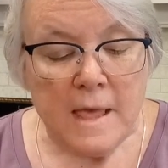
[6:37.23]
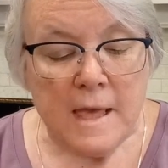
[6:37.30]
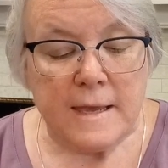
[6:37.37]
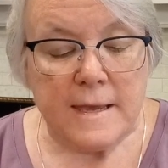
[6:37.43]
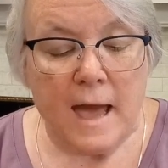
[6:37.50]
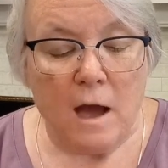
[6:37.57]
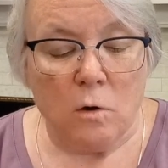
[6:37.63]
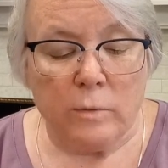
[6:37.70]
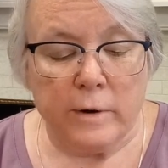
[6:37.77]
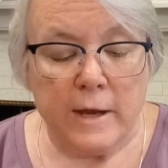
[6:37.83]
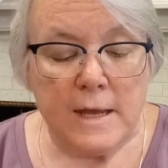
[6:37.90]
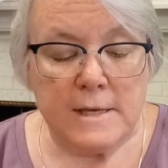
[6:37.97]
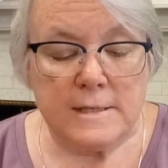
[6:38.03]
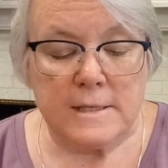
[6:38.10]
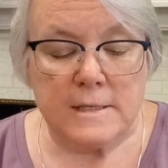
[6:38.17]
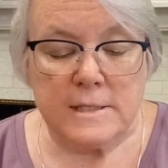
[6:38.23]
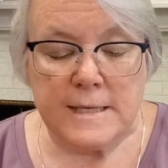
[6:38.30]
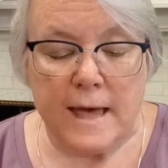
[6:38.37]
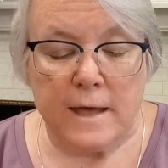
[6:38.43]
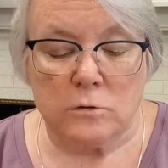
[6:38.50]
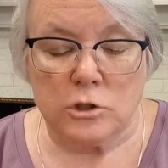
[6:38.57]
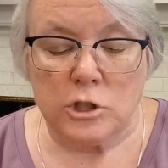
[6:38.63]
Cal Ray's
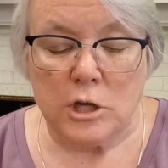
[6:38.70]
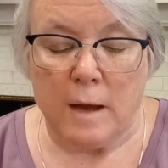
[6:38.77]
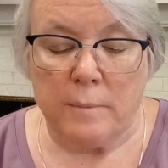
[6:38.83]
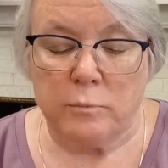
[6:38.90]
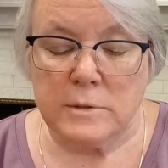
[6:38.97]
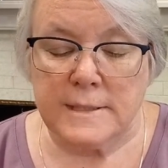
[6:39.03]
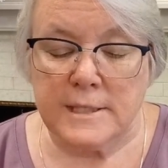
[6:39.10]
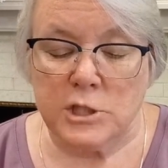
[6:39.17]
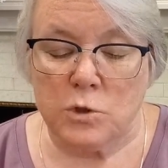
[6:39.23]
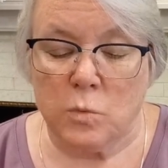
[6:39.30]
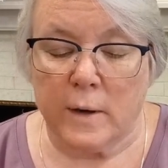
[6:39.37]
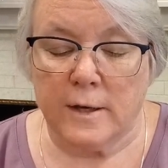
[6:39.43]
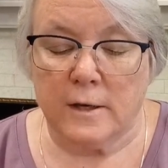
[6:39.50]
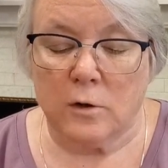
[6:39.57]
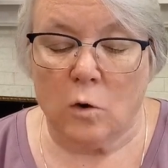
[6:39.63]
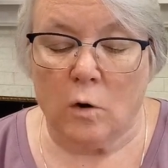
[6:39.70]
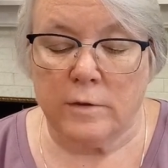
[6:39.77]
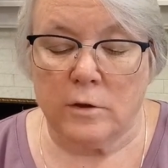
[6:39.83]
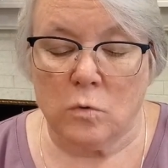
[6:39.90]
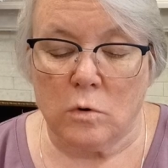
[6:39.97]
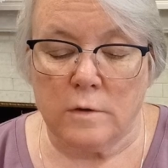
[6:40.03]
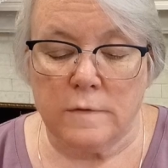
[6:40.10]
saddle shop was situated on the
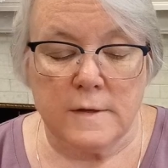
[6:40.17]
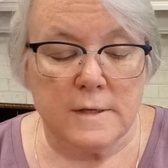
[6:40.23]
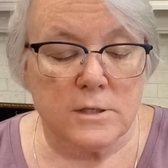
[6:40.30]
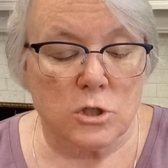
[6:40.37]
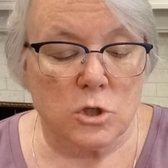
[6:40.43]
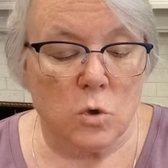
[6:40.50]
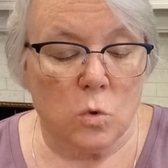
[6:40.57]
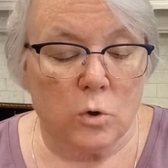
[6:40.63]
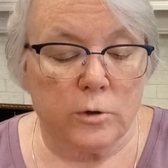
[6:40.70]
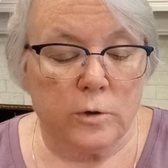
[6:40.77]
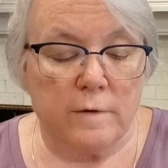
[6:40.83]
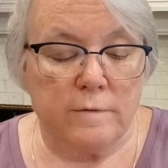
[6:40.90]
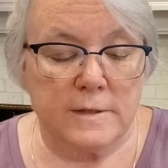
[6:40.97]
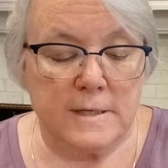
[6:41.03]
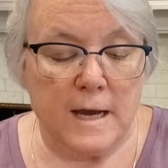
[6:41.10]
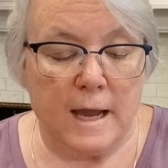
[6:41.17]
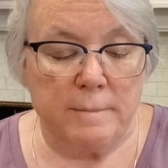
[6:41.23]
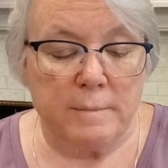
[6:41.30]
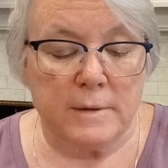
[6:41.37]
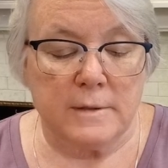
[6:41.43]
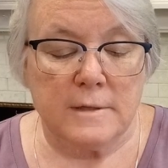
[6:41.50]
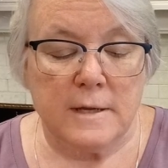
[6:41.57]
northeast corner of the
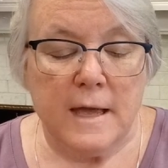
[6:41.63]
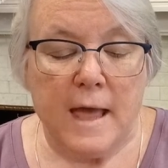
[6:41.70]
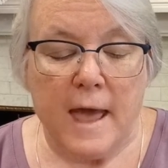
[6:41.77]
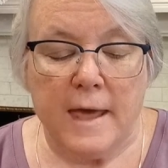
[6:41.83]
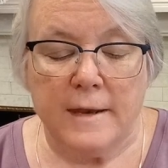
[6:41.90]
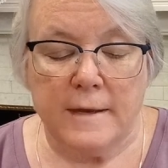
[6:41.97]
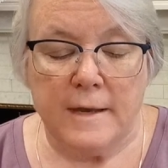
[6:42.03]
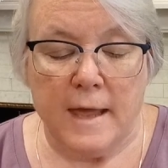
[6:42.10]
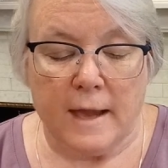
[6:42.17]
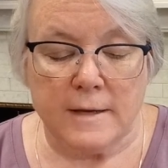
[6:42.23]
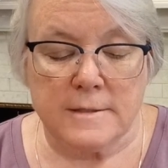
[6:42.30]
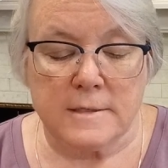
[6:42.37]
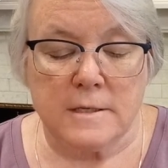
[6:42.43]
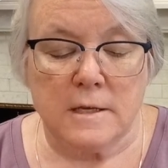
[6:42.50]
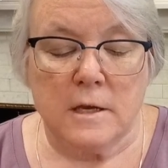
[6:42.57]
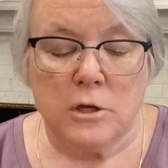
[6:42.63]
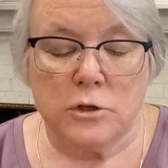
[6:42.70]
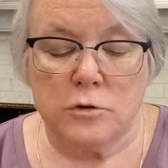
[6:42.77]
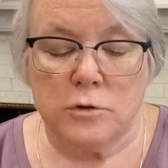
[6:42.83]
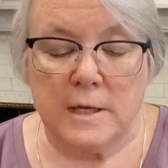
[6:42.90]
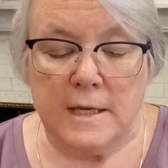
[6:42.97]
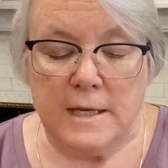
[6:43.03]
Diamond, and next, to
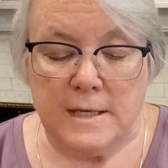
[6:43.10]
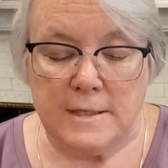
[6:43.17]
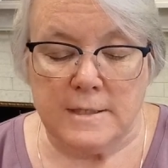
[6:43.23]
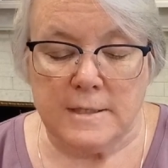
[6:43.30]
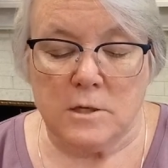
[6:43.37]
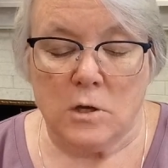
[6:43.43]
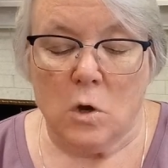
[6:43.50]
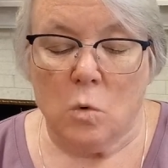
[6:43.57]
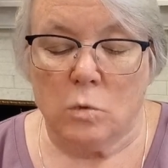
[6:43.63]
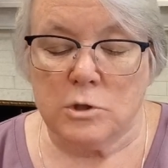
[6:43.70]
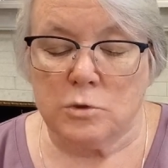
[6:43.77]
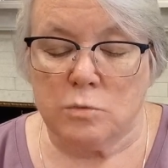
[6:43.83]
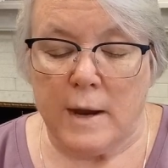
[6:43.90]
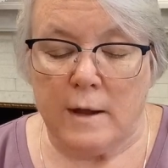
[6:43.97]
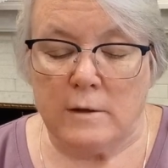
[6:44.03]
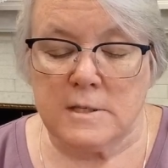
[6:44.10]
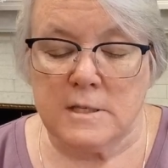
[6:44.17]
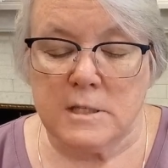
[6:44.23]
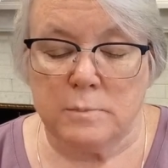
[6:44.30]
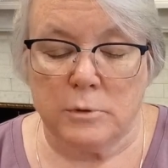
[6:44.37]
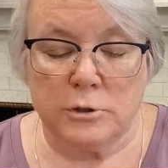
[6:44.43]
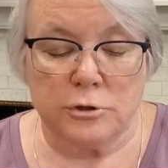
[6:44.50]
the east, was Routson's
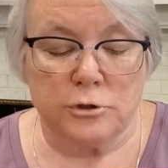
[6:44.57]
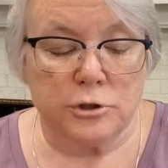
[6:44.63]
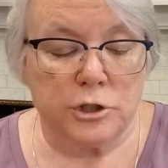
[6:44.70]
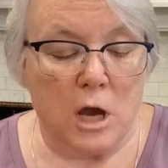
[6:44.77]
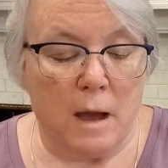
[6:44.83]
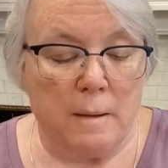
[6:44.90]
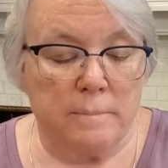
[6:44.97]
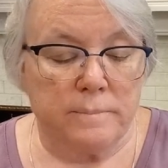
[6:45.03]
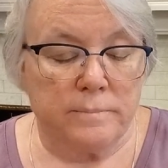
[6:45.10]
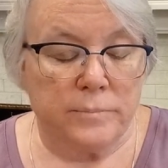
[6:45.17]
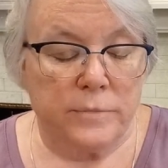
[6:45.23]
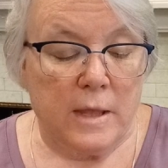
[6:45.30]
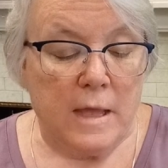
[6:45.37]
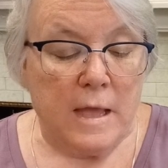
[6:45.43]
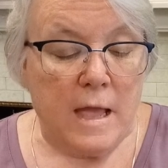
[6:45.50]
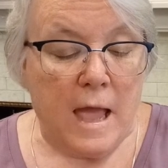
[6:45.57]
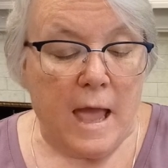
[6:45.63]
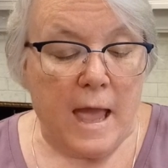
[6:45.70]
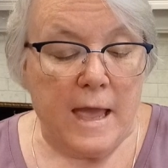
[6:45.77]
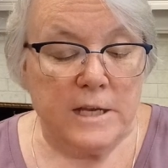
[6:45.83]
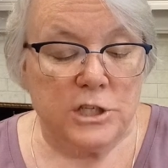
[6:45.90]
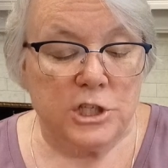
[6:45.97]
butcher shop.
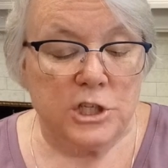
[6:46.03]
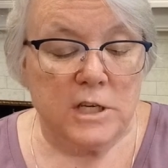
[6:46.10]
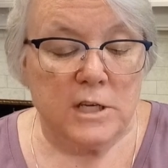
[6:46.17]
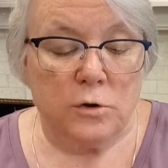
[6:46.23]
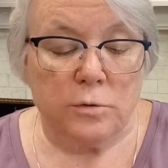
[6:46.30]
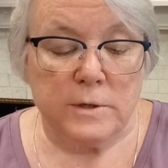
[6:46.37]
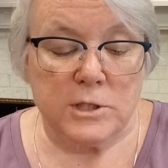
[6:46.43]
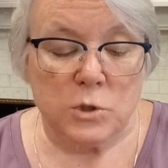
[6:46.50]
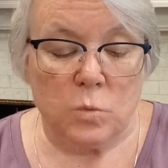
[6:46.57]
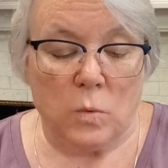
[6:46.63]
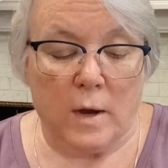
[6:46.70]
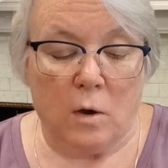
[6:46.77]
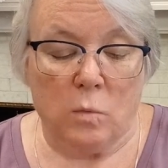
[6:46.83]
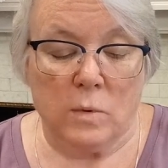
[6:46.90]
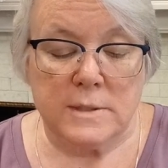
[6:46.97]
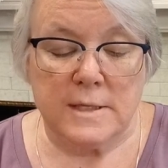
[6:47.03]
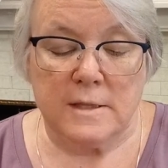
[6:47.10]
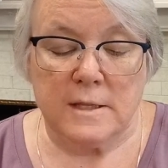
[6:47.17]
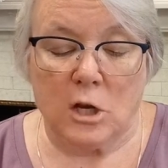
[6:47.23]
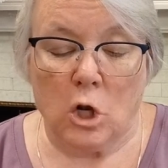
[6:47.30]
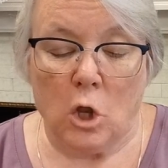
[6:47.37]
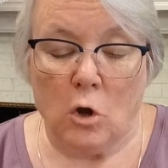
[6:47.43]
H.C. Criswell was in the
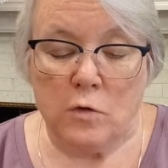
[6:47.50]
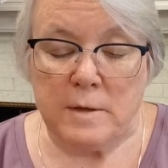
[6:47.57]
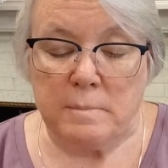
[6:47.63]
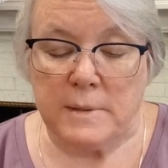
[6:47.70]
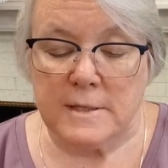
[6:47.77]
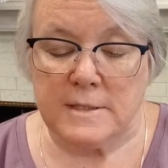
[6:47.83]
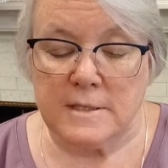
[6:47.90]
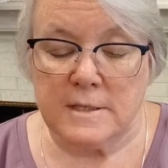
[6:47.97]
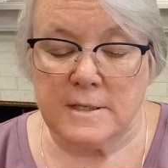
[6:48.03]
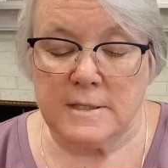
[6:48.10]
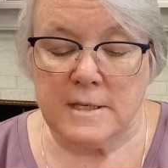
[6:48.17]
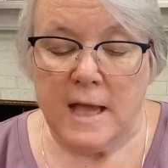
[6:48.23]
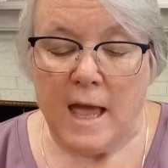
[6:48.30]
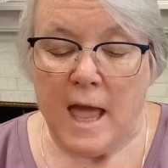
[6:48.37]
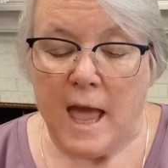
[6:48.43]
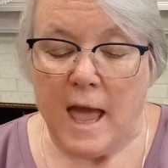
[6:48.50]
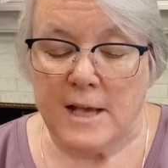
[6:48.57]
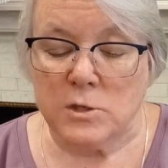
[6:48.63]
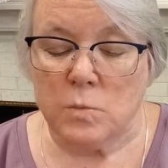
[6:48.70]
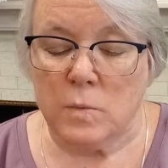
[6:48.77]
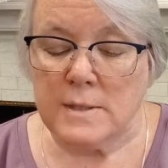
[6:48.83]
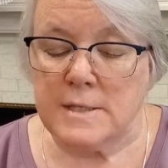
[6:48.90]
clothing business,
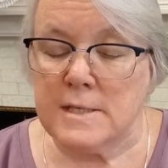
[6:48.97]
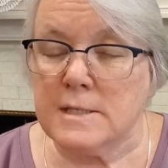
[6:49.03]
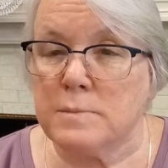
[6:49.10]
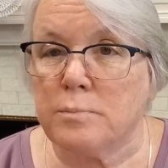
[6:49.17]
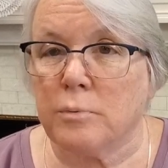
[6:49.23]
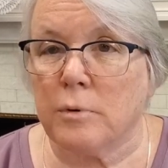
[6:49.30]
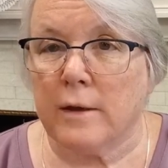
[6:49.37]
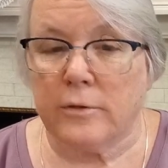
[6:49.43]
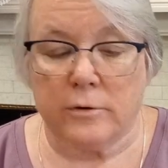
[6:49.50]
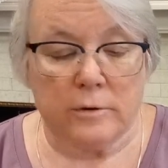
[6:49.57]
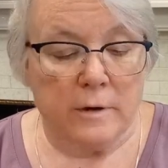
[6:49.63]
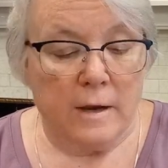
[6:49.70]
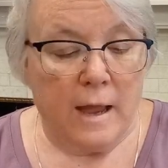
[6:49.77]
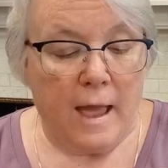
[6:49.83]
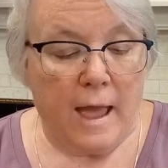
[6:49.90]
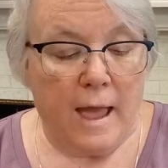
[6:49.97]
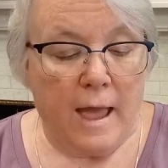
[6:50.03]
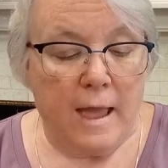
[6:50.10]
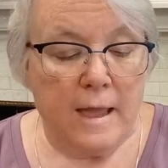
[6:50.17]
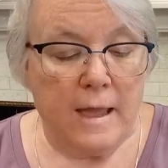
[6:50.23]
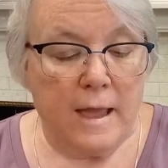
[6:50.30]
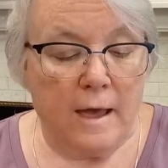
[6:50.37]
as was his brother,
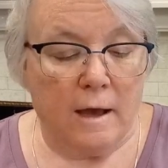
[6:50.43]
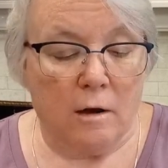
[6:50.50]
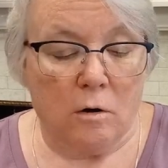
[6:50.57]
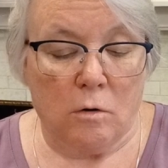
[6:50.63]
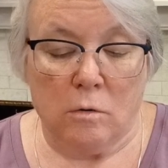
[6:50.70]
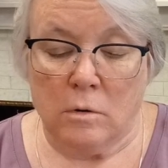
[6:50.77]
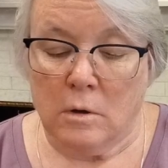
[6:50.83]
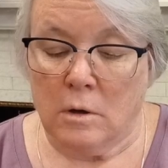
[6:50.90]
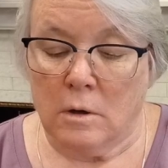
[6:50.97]
A.L.,